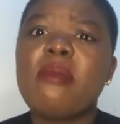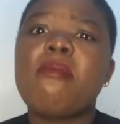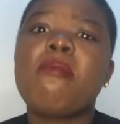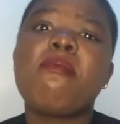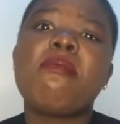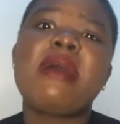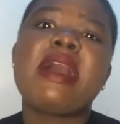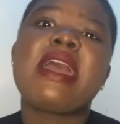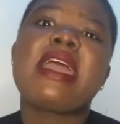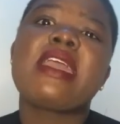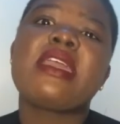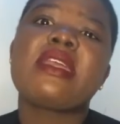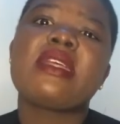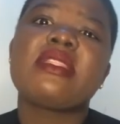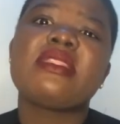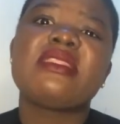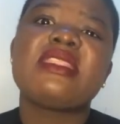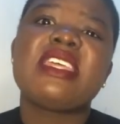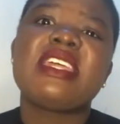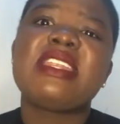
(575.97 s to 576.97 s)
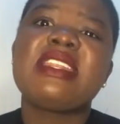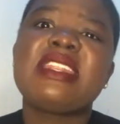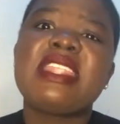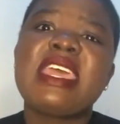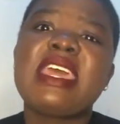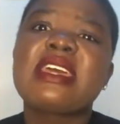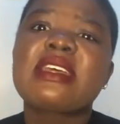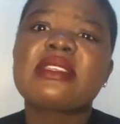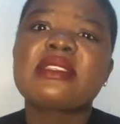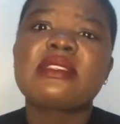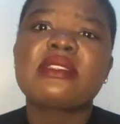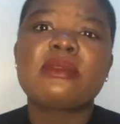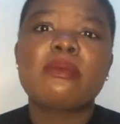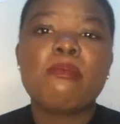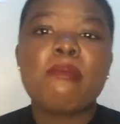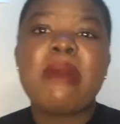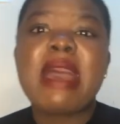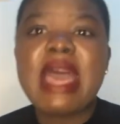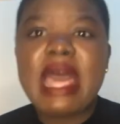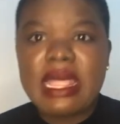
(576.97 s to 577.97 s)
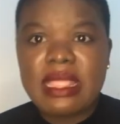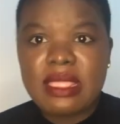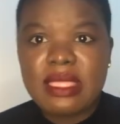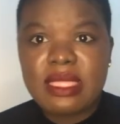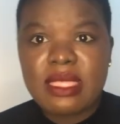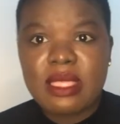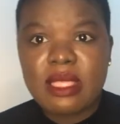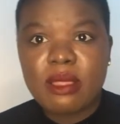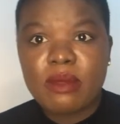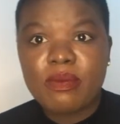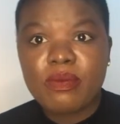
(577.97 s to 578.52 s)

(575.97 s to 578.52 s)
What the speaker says: by the next month